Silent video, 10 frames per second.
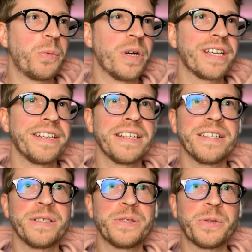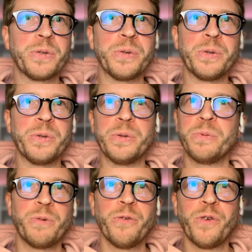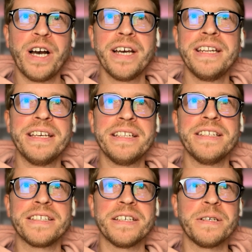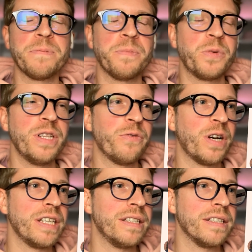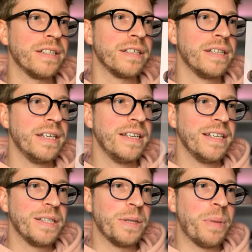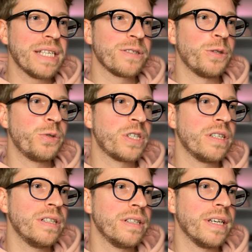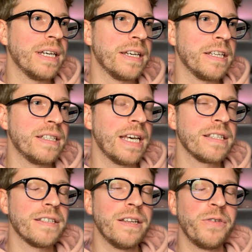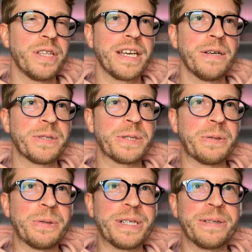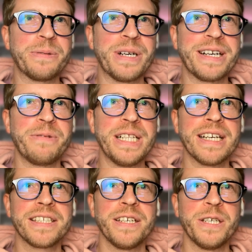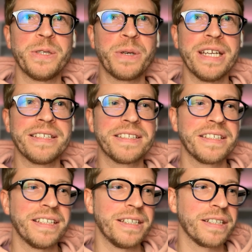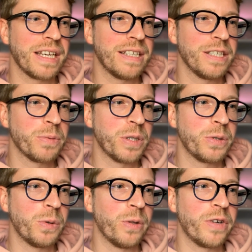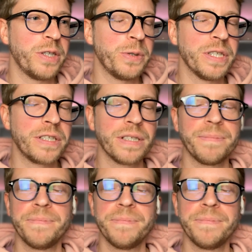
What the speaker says: working to refine and really find the best solution and tested everything out. So we're really excited to get this one to all of our users.